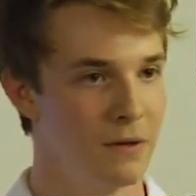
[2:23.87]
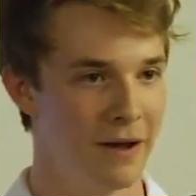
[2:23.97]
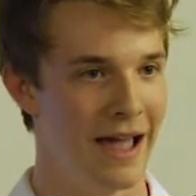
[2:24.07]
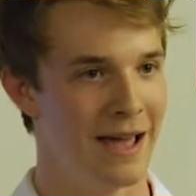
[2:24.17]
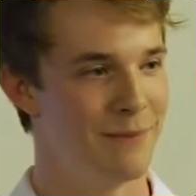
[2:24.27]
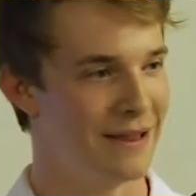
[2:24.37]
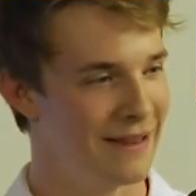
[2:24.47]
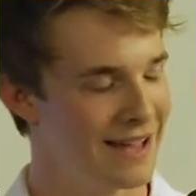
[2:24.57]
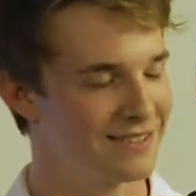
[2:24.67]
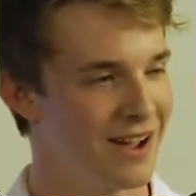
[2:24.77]
I had my
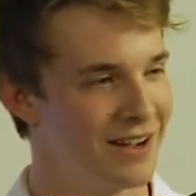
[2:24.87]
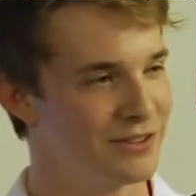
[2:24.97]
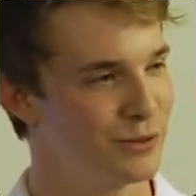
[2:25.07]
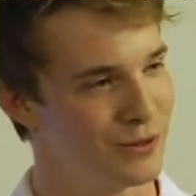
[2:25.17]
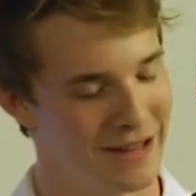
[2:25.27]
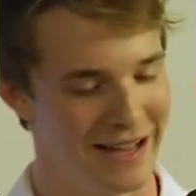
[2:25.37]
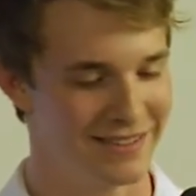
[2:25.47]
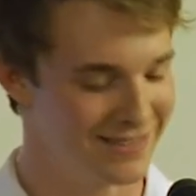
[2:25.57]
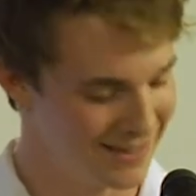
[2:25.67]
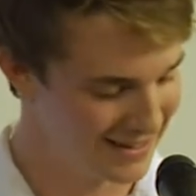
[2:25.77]
last high school
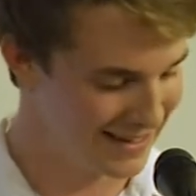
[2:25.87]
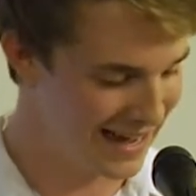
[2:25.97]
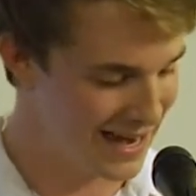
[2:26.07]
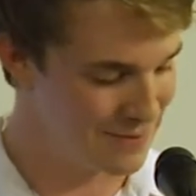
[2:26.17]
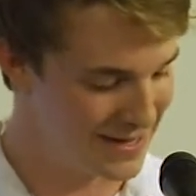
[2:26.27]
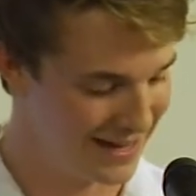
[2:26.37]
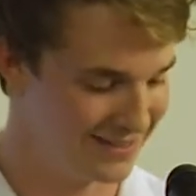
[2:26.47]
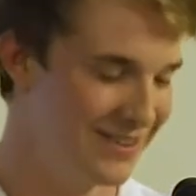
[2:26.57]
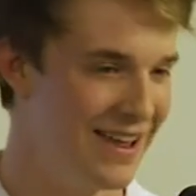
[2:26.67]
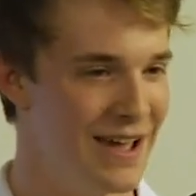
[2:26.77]
class at Sydney Academy
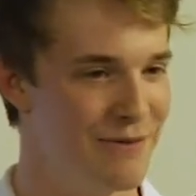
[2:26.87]
yesterday.